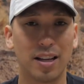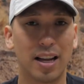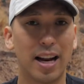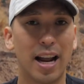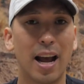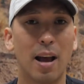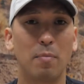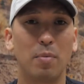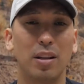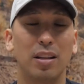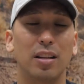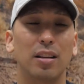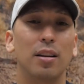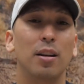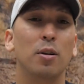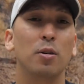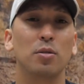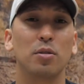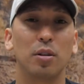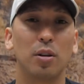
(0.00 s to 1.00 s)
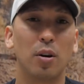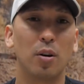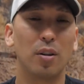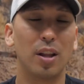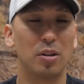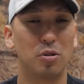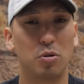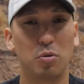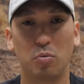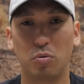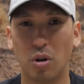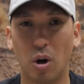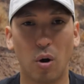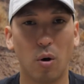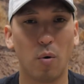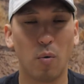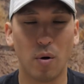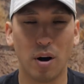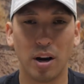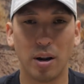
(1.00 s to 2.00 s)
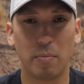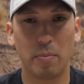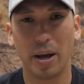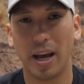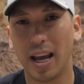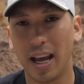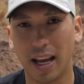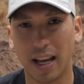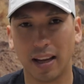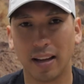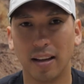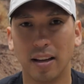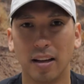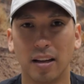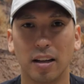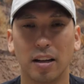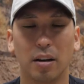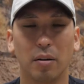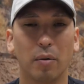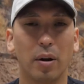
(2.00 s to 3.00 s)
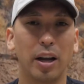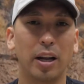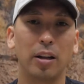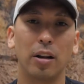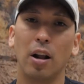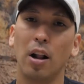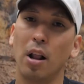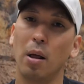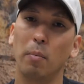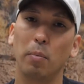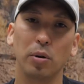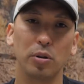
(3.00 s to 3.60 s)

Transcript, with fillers: that happened years ago that you don't want to pay, right?